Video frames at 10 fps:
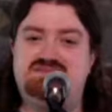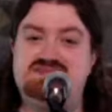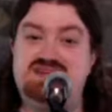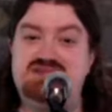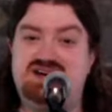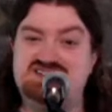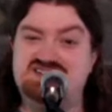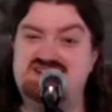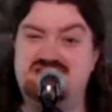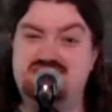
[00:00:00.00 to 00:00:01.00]
David Haas is
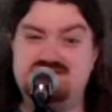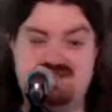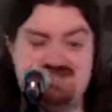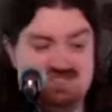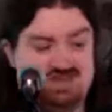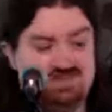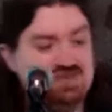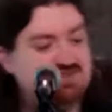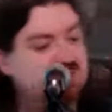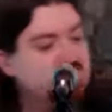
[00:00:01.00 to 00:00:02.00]
kind of a touchy
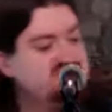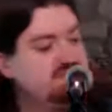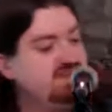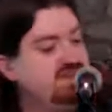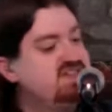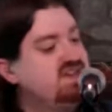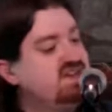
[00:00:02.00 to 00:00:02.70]
subject for some of us.